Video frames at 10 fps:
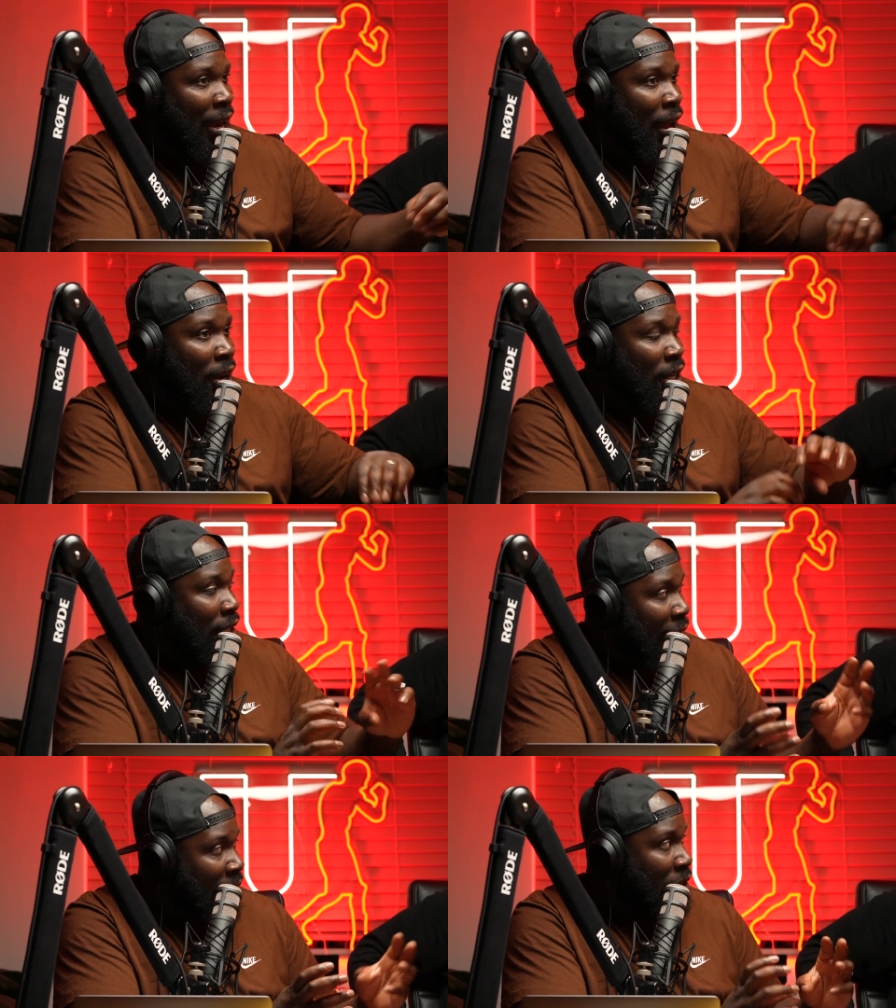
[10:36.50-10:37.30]
and so
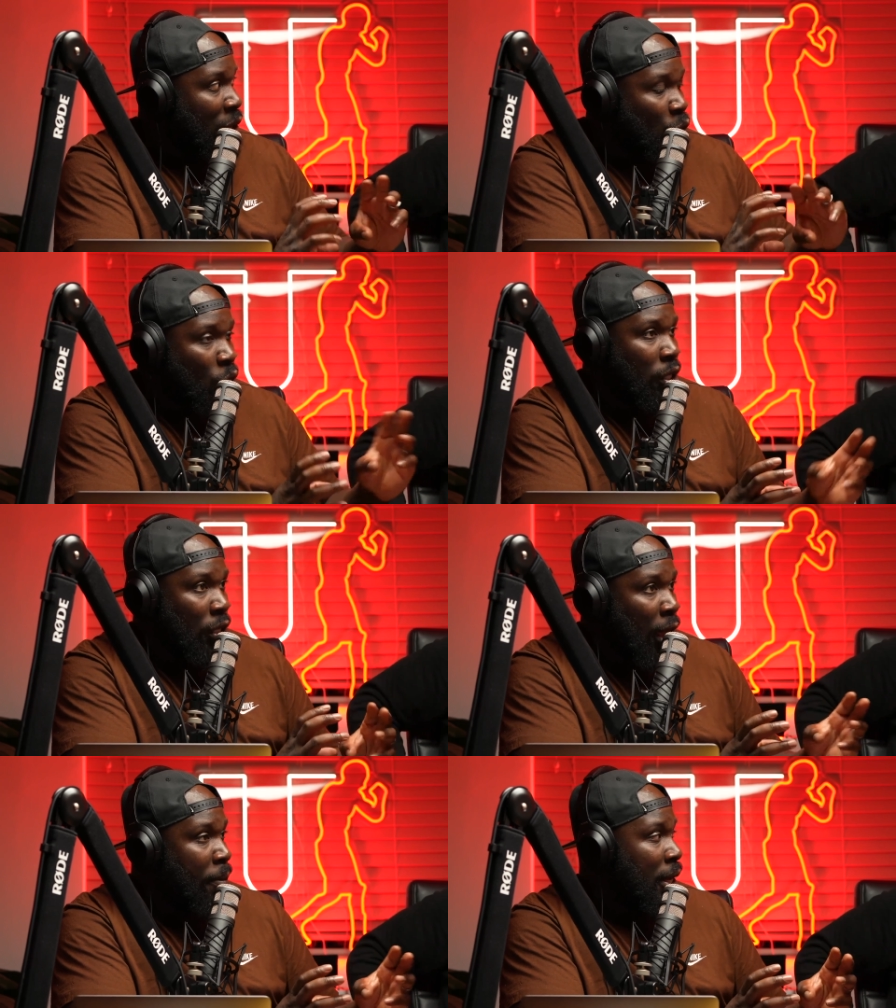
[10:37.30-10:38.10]
understanding true. what's
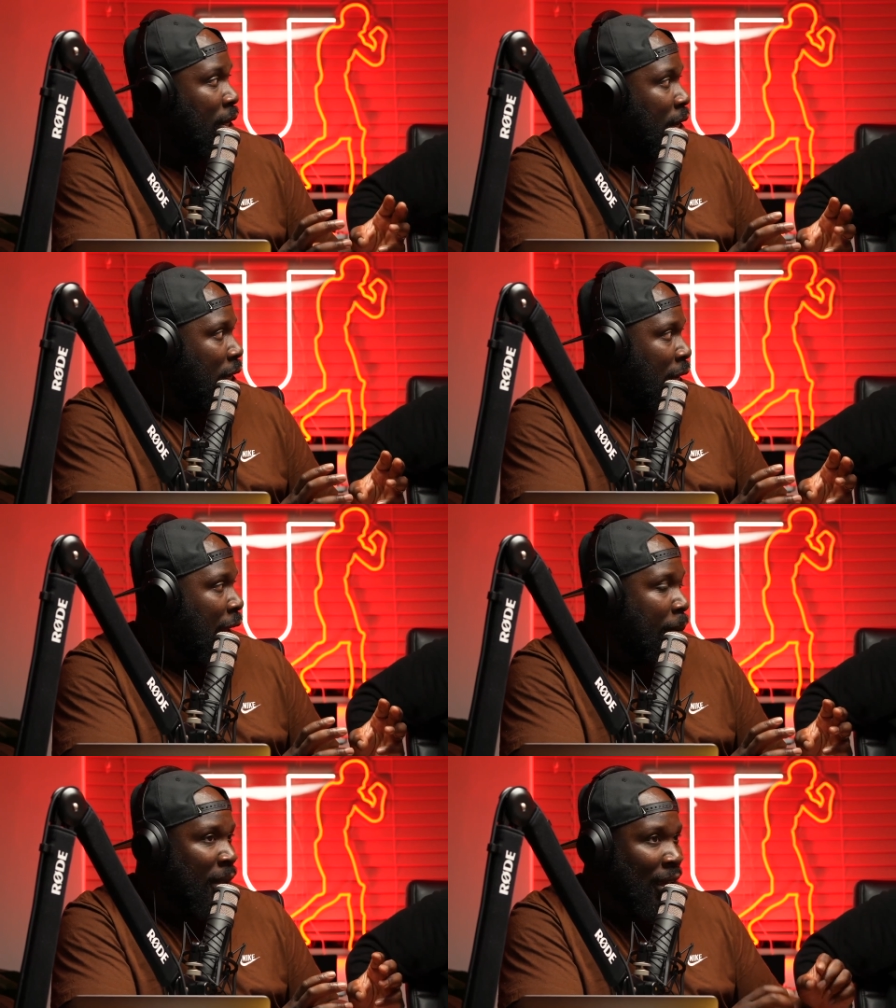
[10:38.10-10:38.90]
coming. You know
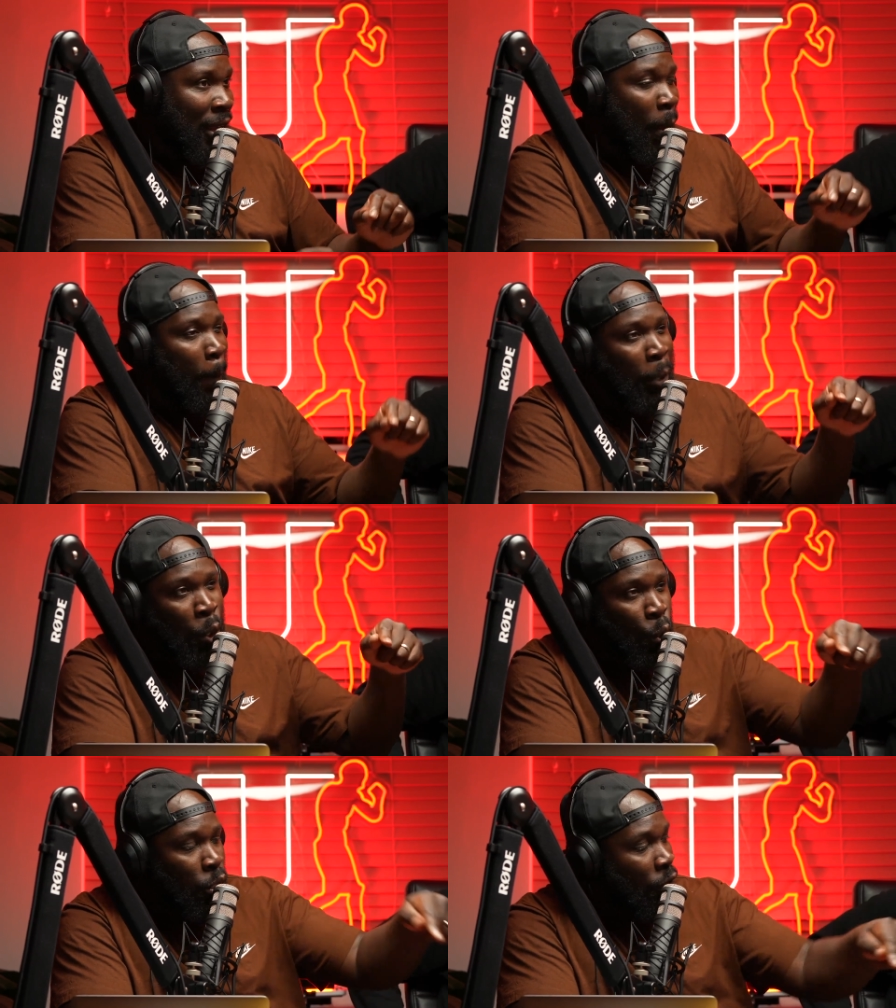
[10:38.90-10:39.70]
what I mean?
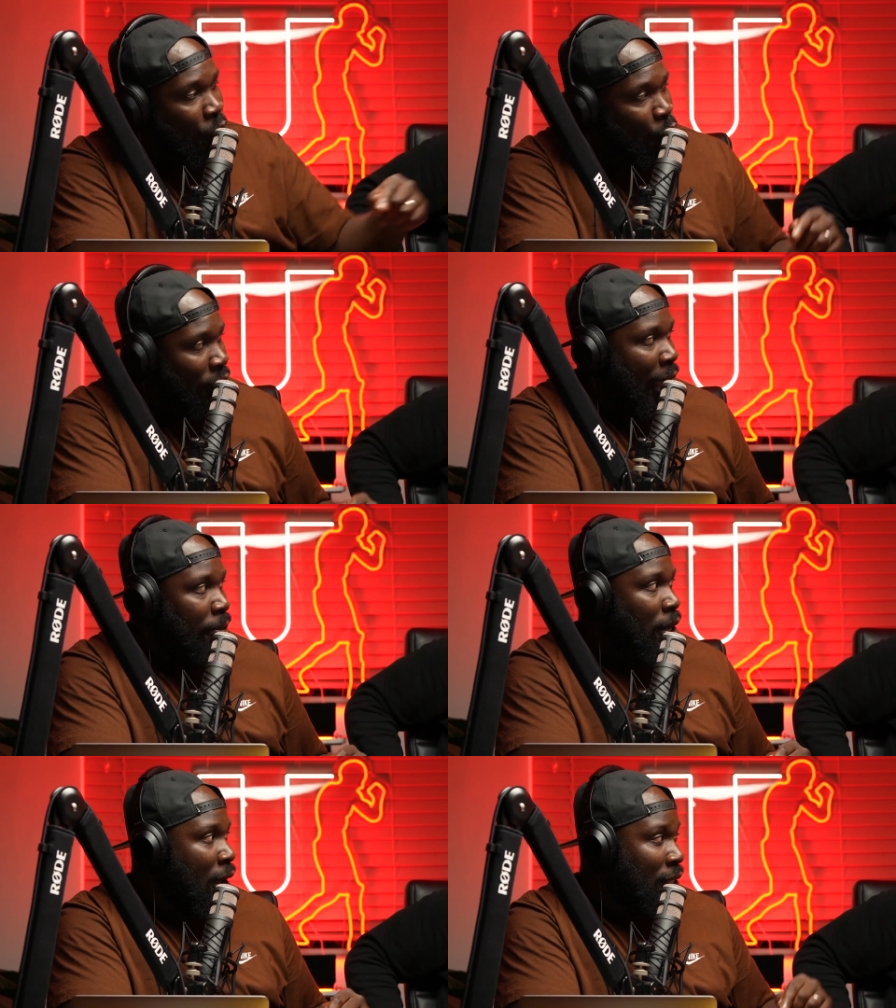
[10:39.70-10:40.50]
Beautiful time
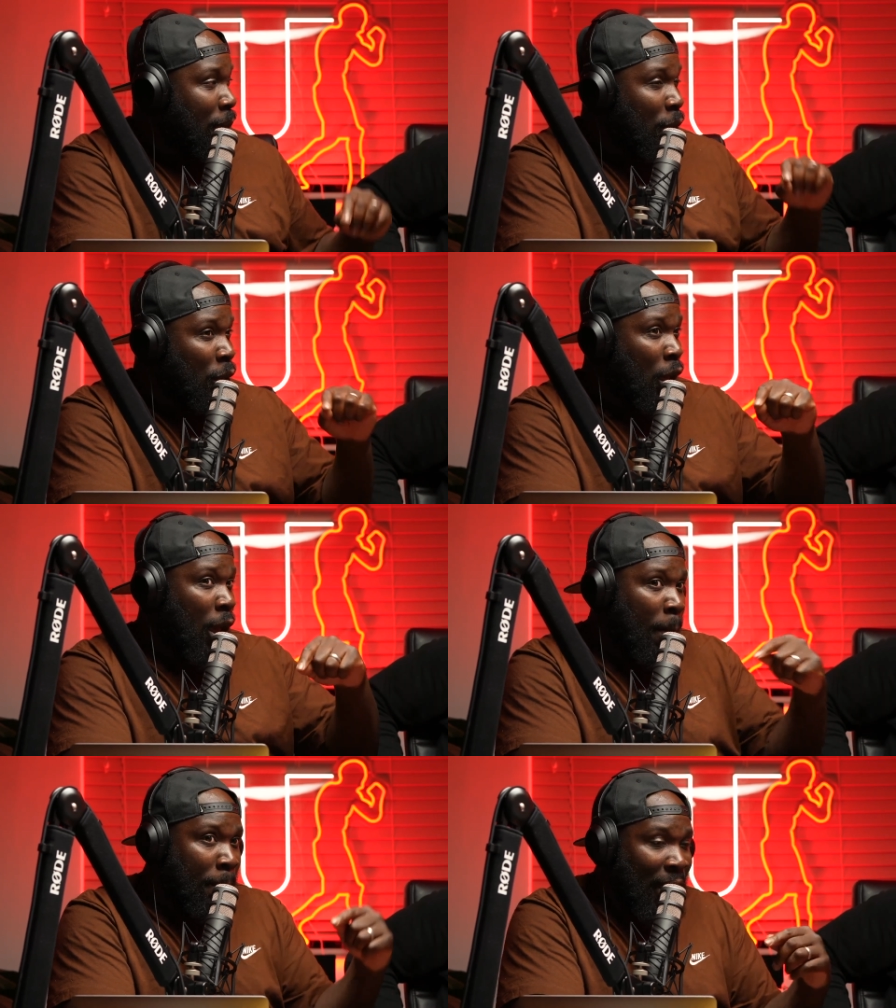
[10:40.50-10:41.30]
to ask him, and
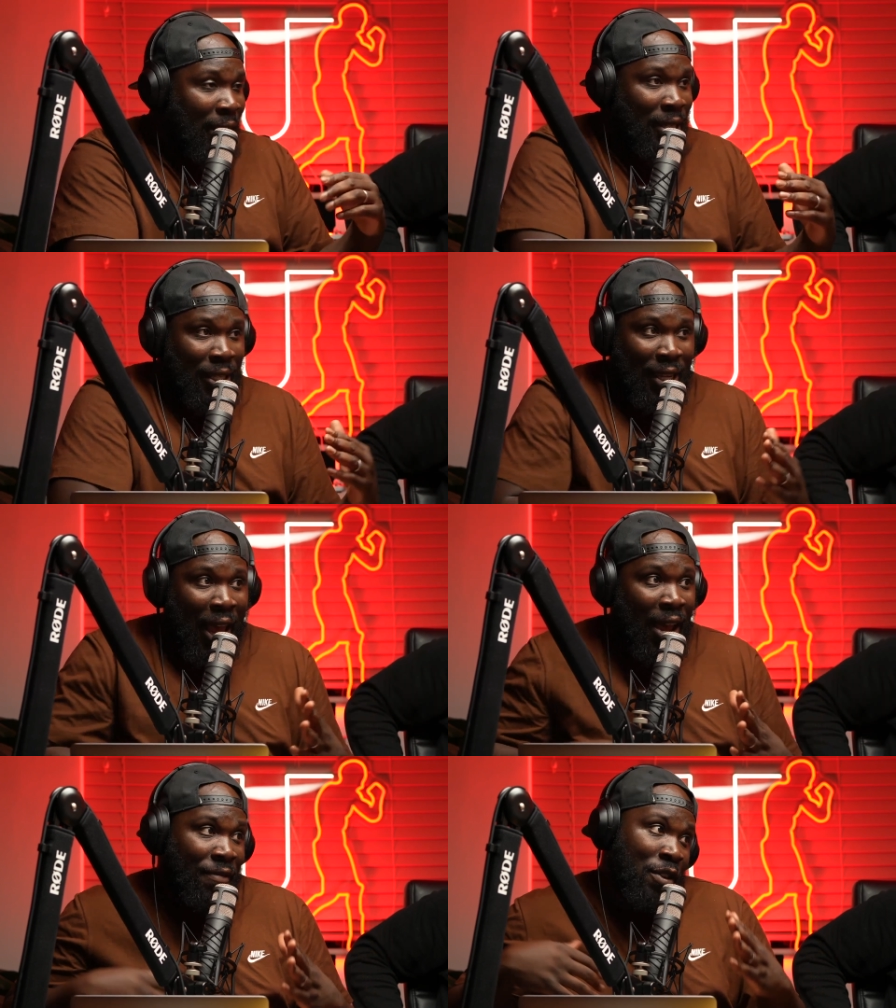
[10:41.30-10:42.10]
amazing to
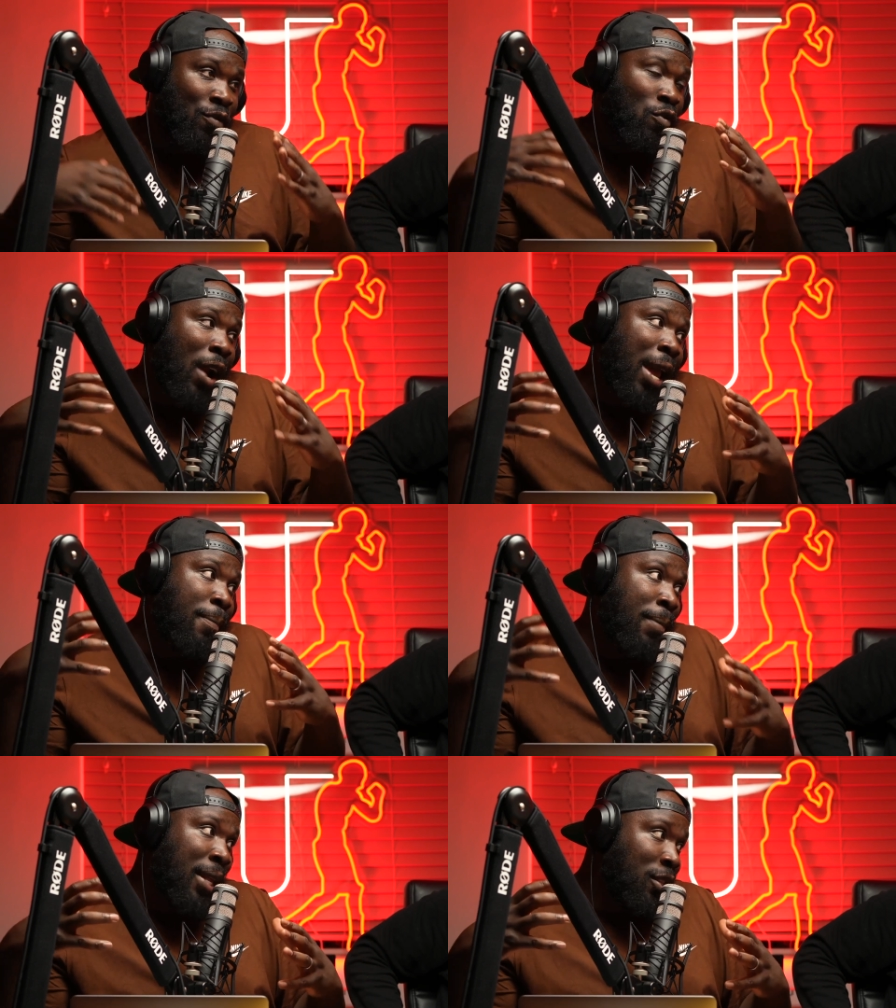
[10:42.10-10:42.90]
have the right
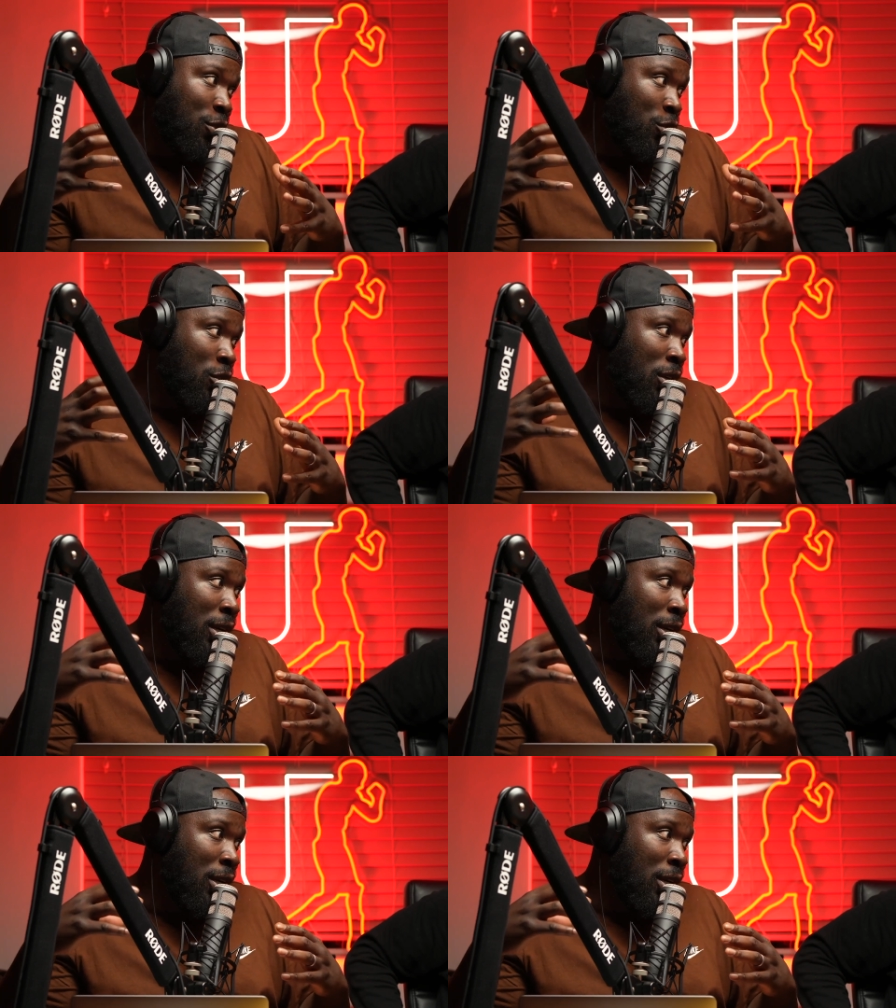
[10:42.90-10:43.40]
mentor to